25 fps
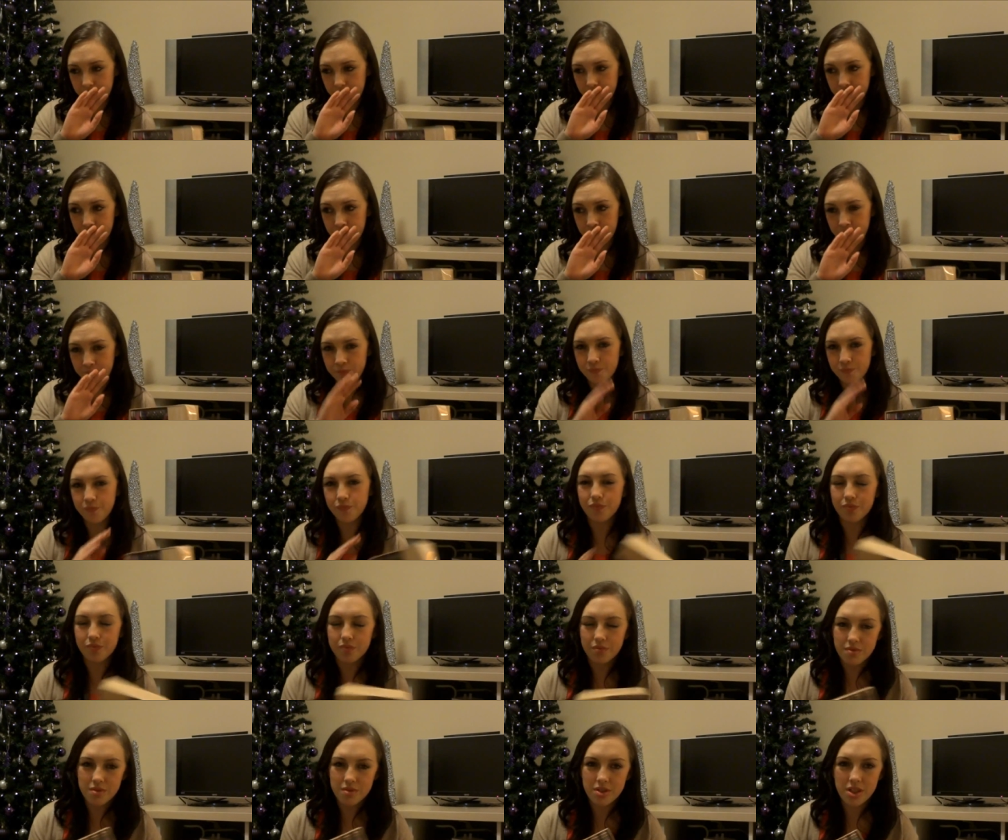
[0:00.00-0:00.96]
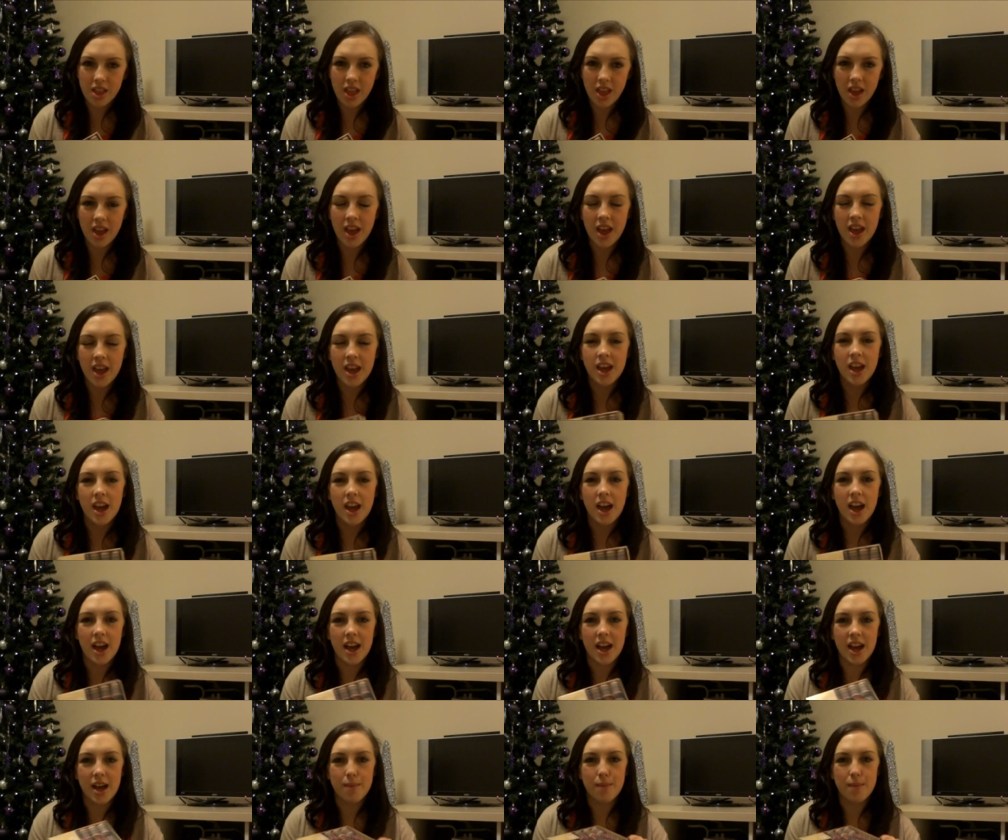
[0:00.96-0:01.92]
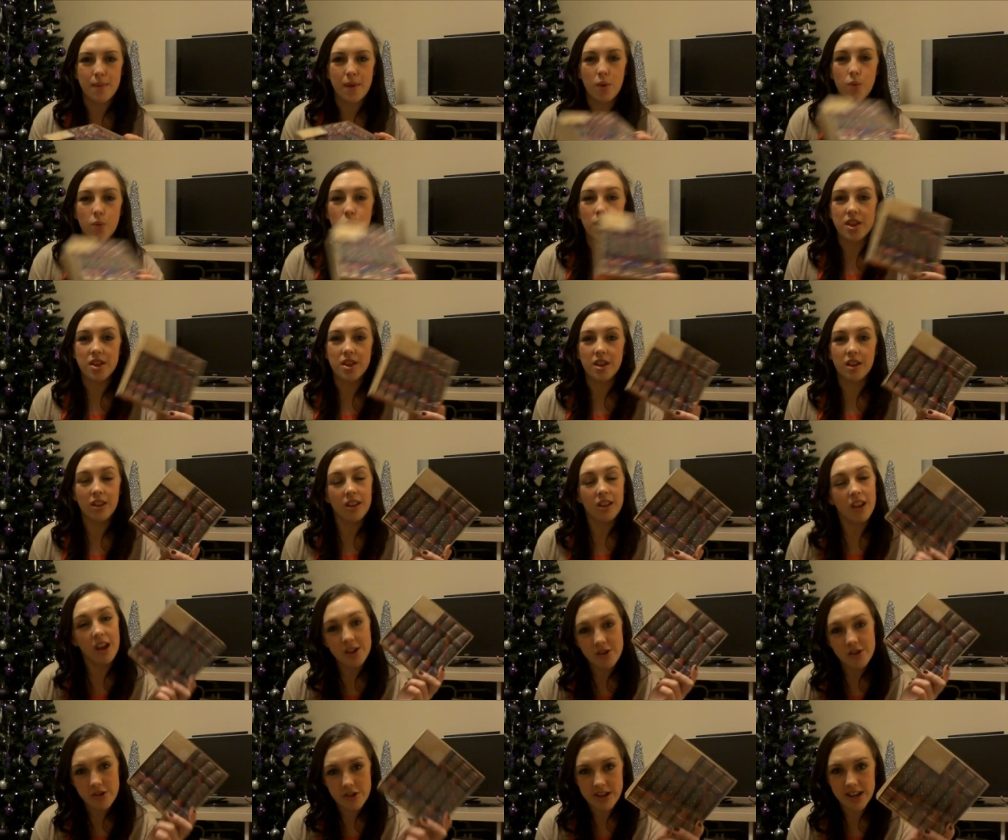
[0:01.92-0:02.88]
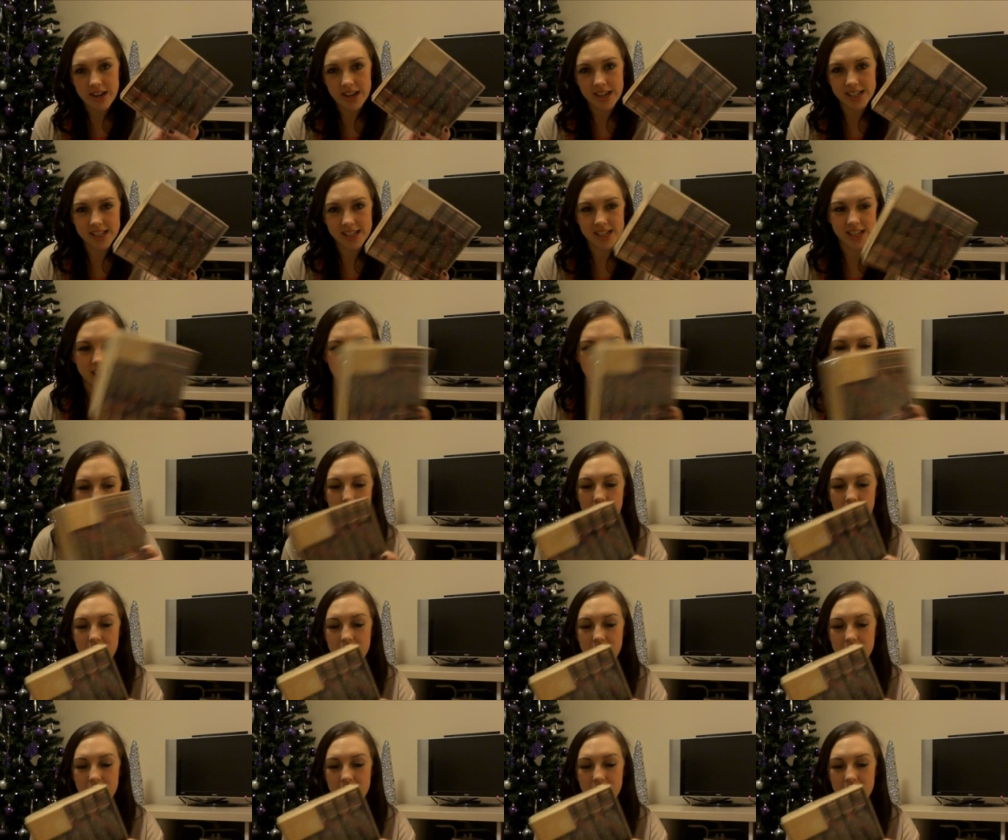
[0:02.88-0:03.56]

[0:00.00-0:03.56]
with lottery tickets in them.